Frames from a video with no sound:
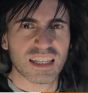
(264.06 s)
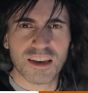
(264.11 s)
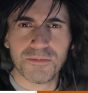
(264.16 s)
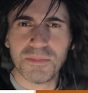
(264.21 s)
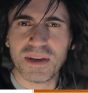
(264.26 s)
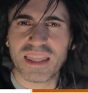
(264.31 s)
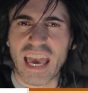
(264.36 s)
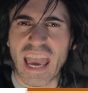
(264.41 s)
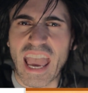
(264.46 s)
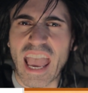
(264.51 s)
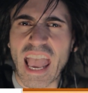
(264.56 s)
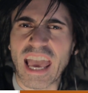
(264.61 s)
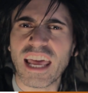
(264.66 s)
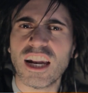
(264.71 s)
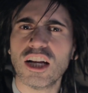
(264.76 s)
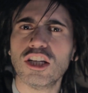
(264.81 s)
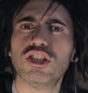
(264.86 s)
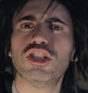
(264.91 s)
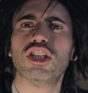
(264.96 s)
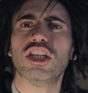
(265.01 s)
To give me the
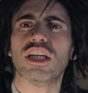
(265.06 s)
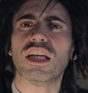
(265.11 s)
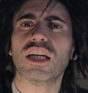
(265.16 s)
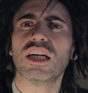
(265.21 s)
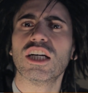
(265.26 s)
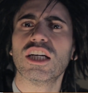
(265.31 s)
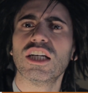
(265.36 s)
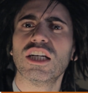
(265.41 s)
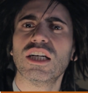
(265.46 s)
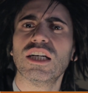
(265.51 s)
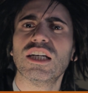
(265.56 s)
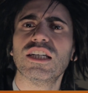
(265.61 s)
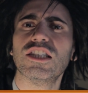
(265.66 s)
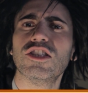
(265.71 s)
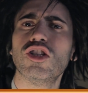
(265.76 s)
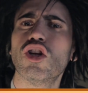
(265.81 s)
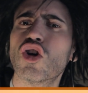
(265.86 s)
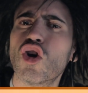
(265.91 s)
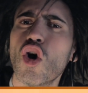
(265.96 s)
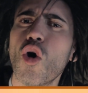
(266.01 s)
energy
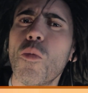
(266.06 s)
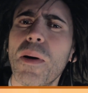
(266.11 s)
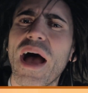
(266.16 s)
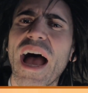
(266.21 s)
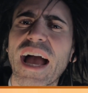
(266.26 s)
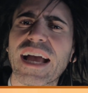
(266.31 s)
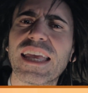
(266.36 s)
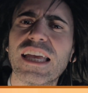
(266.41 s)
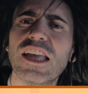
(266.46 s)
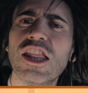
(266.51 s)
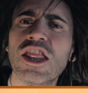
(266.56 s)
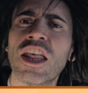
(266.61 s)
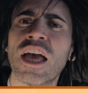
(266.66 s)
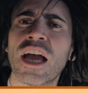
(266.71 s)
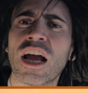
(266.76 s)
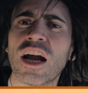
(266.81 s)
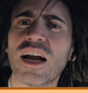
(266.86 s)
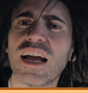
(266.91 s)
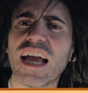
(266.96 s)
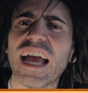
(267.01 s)
to go back in
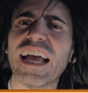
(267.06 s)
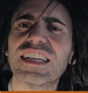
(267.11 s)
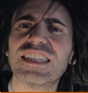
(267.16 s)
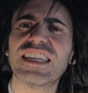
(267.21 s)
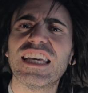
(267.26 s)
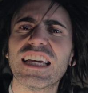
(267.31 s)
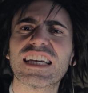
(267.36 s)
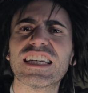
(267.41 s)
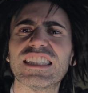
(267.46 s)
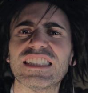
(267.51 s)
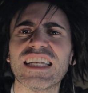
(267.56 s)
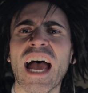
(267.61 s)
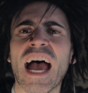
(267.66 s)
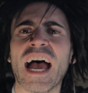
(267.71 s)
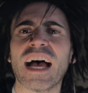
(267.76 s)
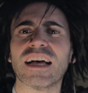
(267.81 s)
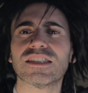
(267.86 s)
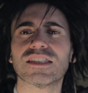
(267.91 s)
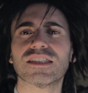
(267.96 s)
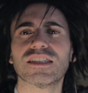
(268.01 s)
there and kick his
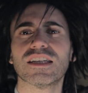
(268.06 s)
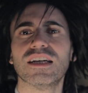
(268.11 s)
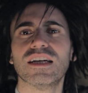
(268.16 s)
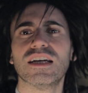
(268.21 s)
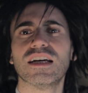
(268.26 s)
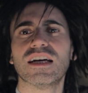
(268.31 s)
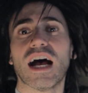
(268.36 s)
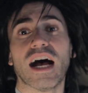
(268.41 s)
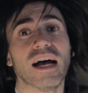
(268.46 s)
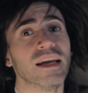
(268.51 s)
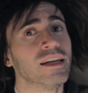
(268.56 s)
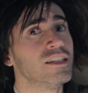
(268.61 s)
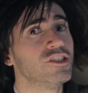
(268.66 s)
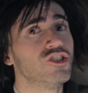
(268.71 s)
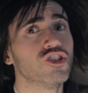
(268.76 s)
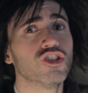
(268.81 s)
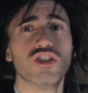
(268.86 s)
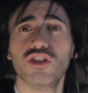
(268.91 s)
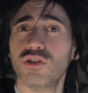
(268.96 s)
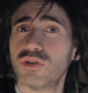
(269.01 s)
ass, I
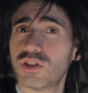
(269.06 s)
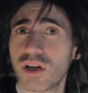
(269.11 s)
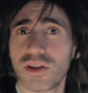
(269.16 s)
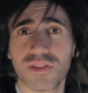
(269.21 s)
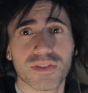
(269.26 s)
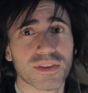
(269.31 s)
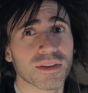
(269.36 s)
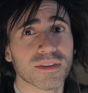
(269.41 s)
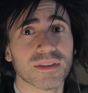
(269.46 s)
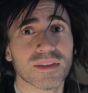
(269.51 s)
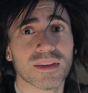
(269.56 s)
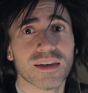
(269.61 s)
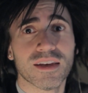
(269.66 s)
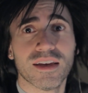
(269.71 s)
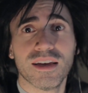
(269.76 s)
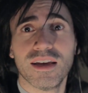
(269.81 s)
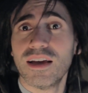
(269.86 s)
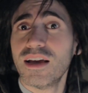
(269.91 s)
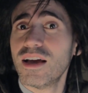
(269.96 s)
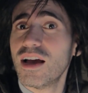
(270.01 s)
need you to do something.
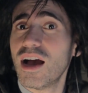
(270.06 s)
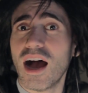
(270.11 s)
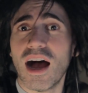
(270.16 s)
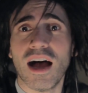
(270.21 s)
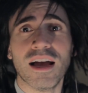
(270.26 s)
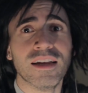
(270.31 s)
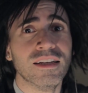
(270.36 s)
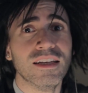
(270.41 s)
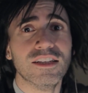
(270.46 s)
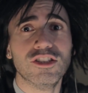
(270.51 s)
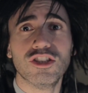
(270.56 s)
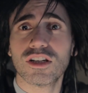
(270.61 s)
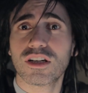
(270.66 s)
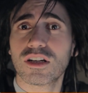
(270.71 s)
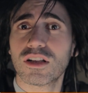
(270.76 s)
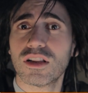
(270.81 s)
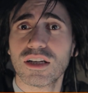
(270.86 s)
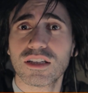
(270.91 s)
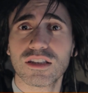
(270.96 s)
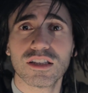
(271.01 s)
I need you to
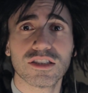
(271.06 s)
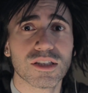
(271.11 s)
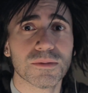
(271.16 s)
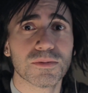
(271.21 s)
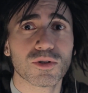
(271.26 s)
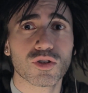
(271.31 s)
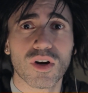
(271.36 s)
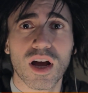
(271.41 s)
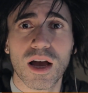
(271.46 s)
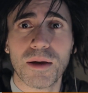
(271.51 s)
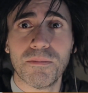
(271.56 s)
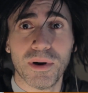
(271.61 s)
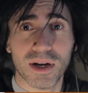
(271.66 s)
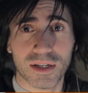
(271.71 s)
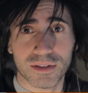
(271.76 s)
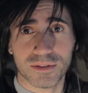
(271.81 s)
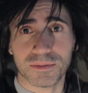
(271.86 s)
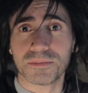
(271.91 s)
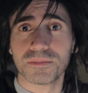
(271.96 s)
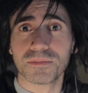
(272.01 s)
click the subscribe
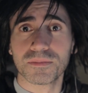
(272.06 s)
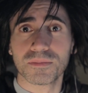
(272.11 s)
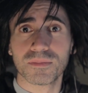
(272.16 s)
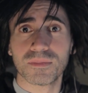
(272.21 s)
button.